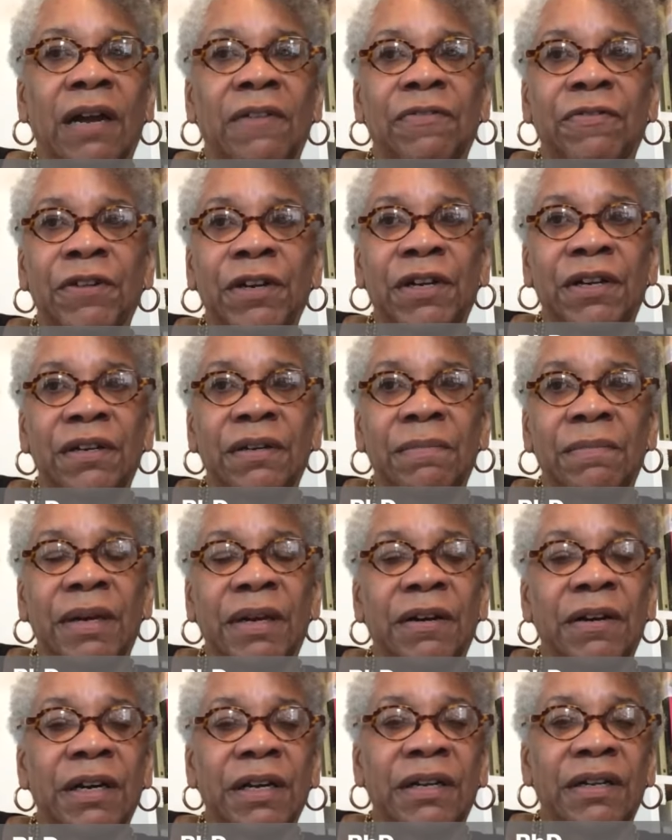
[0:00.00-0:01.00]
African
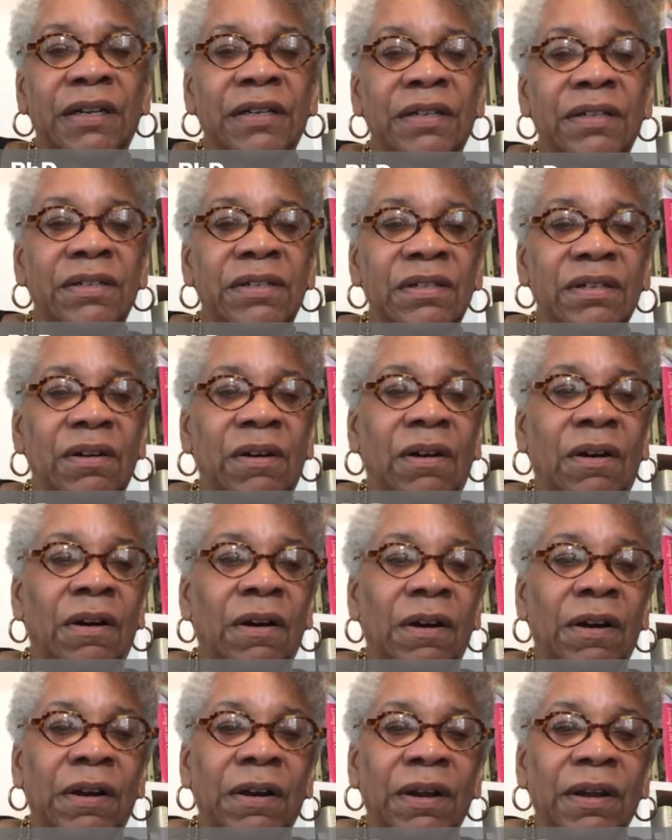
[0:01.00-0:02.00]
Americans
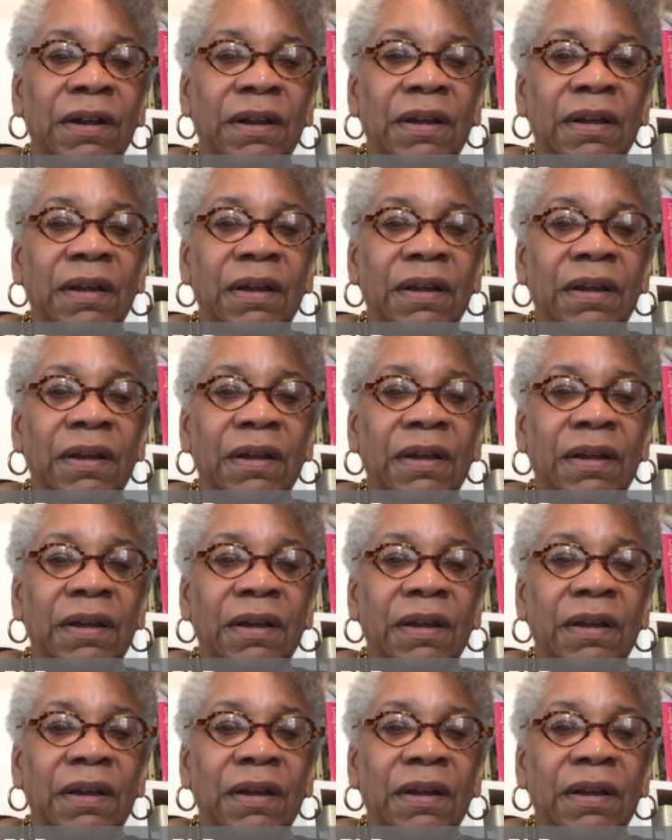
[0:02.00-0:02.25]
are